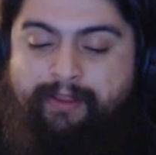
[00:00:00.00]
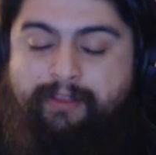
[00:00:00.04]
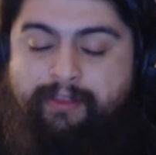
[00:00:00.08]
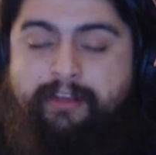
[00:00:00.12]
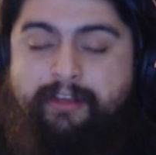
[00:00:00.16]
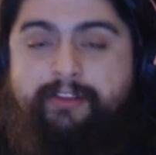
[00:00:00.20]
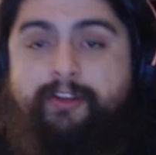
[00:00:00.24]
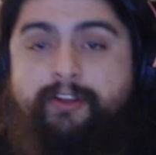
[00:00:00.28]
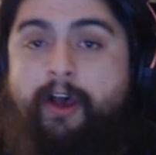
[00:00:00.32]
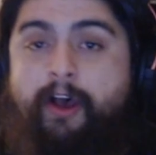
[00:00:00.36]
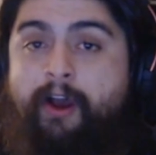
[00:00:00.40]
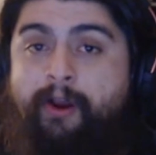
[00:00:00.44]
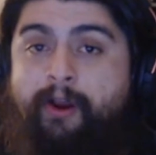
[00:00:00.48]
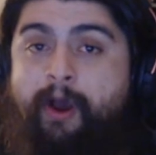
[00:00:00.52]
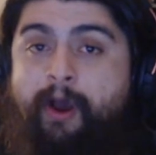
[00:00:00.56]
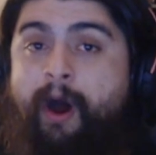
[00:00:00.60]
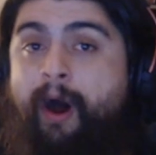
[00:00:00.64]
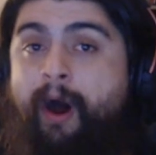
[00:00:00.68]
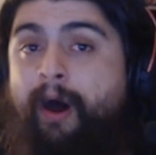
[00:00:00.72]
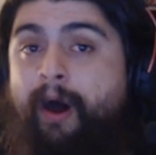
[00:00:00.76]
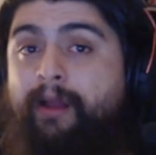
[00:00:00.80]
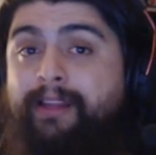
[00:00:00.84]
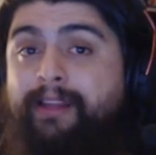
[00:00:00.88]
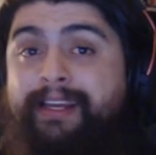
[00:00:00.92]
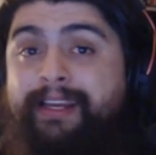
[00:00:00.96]
The song
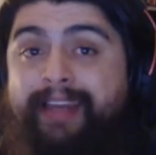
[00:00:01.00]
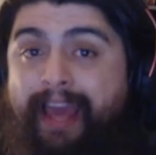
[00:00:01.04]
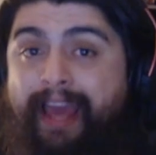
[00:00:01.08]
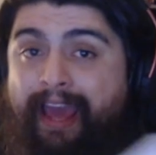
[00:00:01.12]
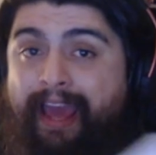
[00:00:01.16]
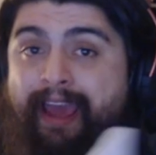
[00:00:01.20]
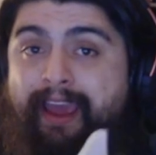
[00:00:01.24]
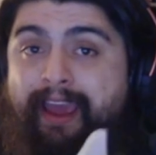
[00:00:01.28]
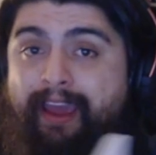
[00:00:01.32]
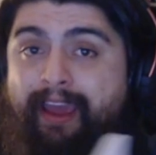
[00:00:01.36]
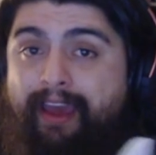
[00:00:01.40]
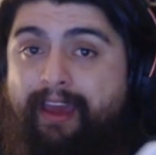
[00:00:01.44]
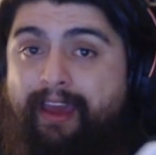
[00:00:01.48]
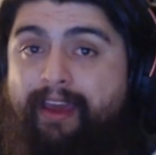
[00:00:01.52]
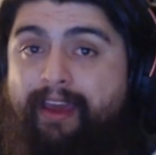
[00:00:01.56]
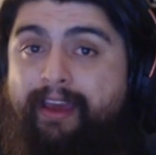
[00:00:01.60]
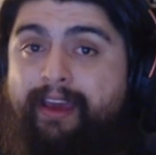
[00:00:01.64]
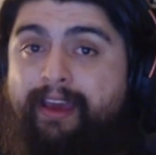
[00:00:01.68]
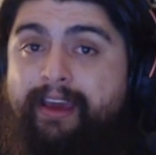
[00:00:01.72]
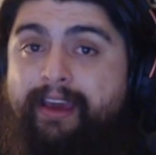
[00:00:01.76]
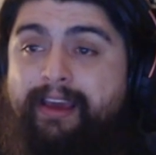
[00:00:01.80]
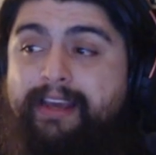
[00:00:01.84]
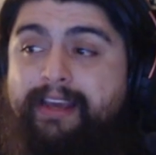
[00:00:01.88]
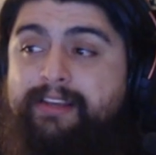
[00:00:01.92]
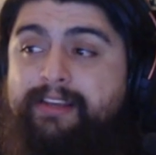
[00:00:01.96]
Holiday
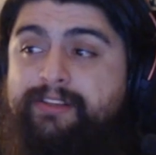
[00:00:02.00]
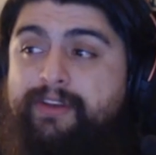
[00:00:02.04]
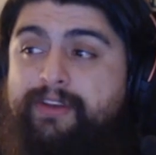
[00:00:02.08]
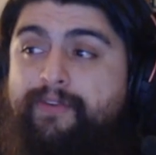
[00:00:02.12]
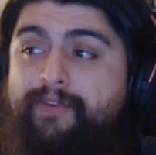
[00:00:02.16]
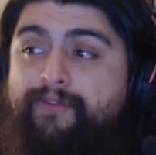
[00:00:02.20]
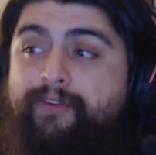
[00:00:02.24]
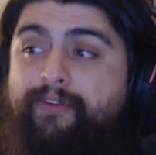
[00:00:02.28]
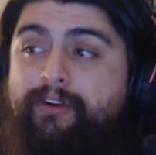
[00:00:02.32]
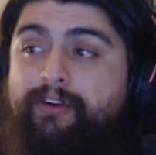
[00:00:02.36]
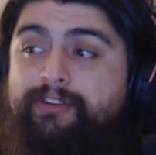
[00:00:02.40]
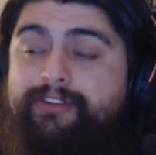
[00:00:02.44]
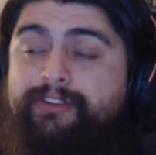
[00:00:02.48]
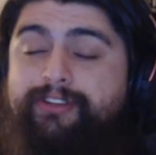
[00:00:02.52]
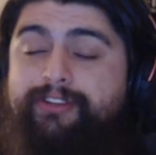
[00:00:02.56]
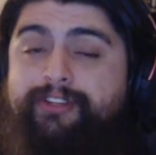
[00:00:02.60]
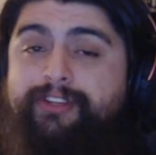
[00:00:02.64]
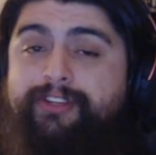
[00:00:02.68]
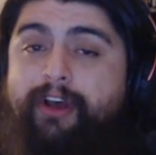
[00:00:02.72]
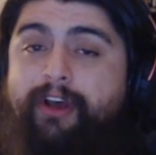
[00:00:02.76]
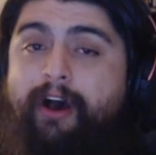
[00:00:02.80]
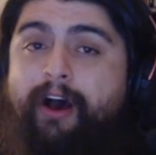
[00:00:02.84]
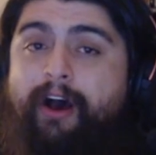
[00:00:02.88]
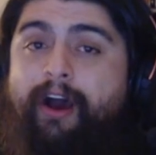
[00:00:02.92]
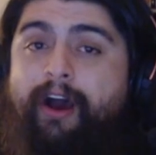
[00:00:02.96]
is the first
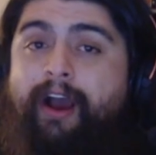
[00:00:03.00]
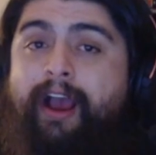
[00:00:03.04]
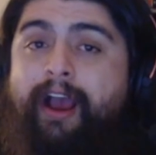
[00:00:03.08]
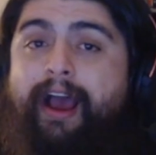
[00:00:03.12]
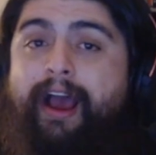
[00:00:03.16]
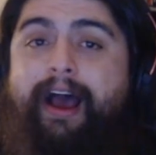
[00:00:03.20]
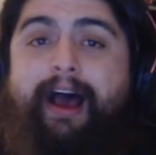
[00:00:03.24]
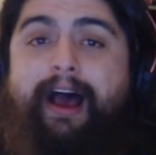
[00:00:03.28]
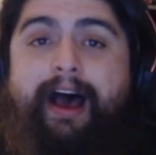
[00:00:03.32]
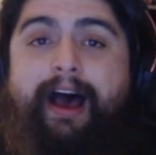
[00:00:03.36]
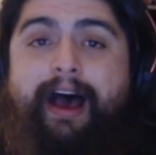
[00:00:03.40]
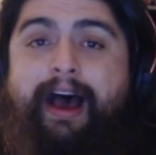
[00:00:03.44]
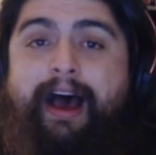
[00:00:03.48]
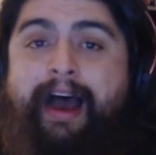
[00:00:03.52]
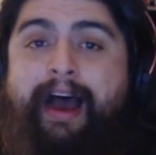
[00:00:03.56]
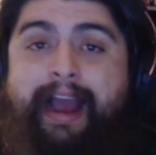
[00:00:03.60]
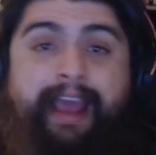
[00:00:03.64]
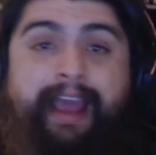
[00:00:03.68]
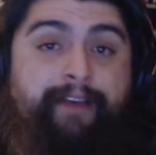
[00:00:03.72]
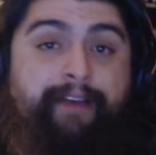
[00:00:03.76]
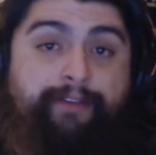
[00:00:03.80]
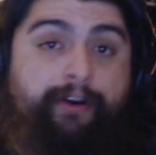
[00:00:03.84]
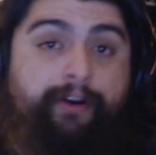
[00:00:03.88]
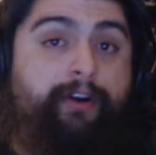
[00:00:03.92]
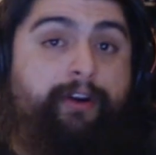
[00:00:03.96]
song I
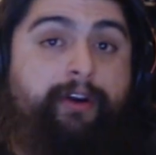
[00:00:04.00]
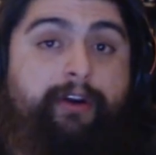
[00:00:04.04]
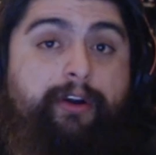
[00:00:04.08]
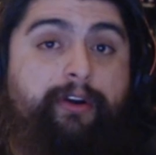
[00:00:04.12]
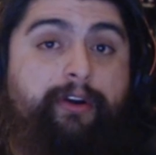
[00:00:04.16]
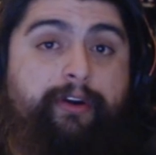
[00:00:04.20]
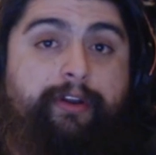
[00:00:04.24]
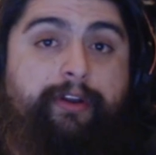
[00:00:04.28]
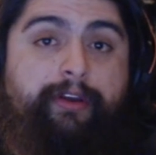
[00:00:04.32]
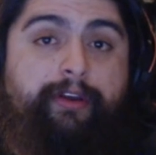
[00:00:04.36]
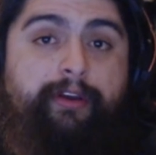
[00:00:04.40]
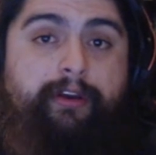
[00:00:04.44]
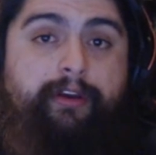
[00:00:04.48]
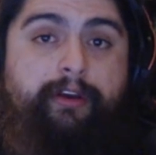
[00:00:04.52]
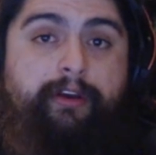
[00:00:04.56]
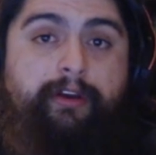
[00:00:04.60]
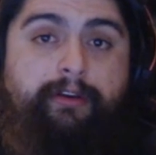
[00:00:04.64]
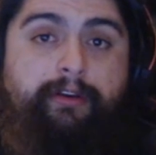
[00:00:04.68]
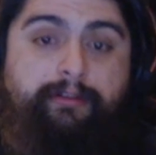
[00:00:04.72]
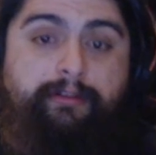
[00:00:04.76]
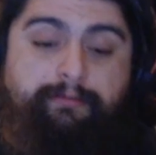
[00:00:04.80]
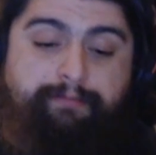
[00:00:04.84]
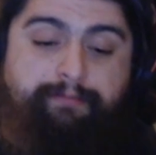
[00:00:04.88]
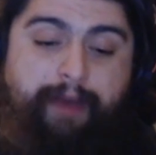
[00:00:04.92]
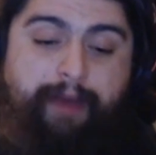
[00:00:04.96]
ever heard
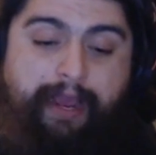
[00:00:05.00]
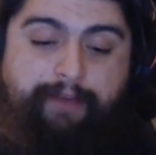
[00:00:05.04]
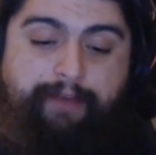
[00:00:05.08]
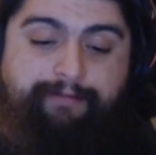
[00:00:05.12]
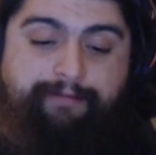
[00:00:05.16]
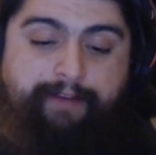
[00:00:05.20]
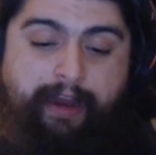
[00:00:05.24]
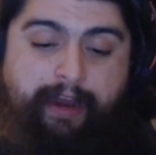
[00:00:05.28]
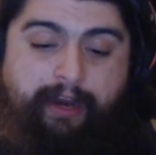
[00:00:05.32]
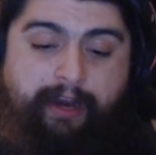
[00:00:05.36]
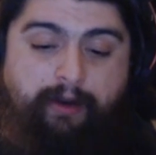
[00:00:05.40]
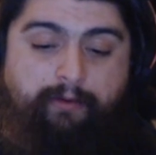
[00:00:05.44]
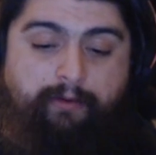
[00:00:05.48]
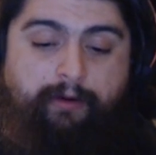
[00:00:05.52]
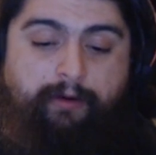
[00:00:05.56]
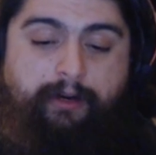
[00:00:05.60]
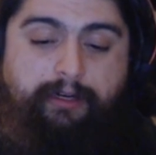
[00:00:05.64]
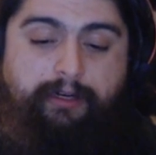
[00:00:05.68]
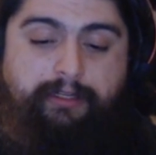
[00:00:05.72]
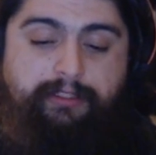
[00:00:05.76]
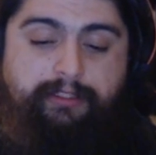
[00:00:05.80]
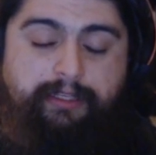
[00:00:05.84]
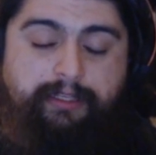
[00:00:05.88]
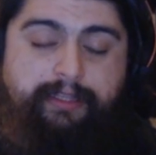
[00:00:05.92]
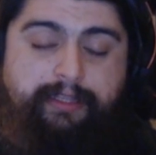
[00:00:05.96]
by
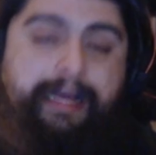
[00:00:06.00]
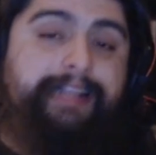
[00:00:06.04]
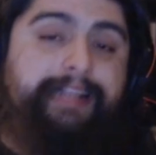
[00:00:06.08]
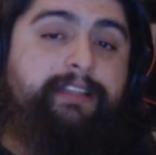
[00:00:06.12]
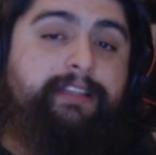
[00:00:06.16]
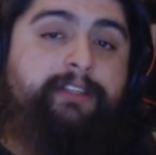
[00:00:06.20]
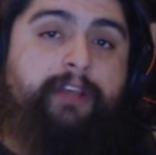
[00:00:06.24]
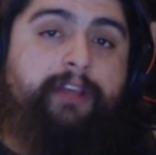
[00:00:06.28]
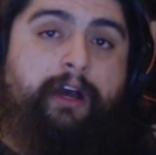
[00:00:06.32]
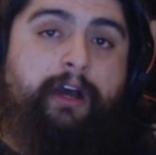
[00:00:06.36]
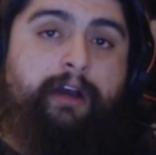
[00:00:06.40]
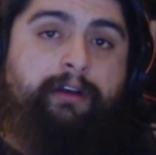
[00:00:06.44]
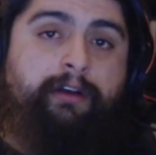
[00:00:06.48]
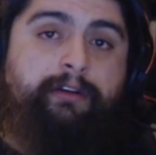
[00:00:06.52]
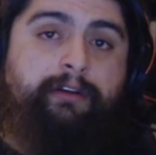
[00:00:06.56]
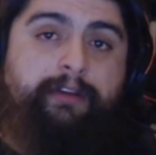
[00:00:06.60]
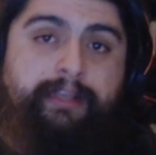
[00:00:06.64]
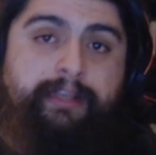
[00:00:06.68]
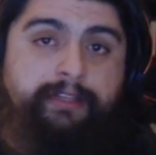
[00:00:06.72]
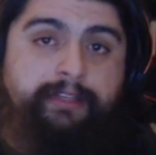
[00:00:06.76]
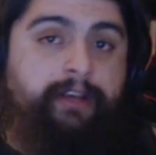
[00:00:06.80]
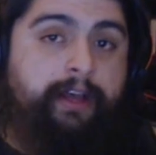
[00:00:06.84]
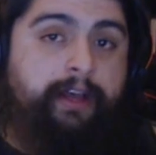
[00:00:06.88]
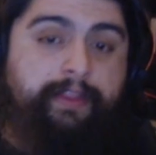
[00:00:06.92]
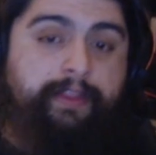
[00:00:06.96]
Fireworks. That song
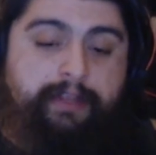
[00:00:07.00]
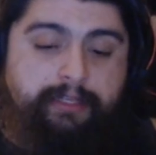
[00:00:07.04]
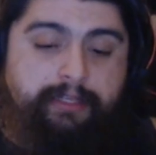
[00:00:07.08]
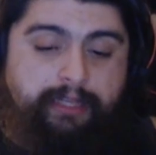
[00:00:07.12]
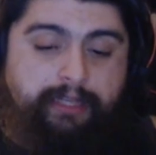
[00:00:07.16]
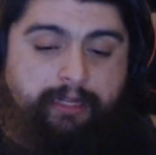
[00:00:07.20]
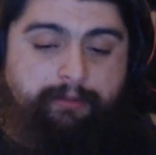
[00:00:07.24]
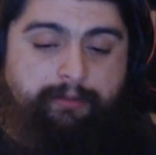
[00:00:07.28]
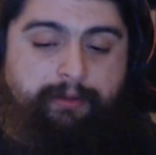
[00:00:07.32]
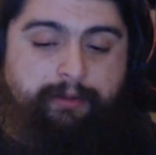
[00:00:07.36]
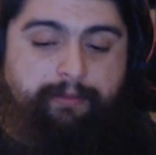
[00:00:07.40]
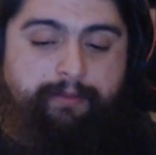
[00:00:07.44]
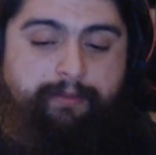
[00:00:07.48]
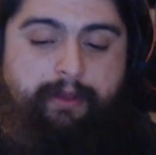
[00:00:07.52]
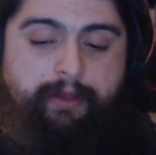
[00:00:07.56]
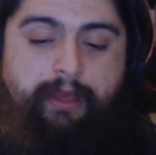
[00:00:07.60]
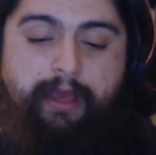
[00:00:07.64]
is on this album.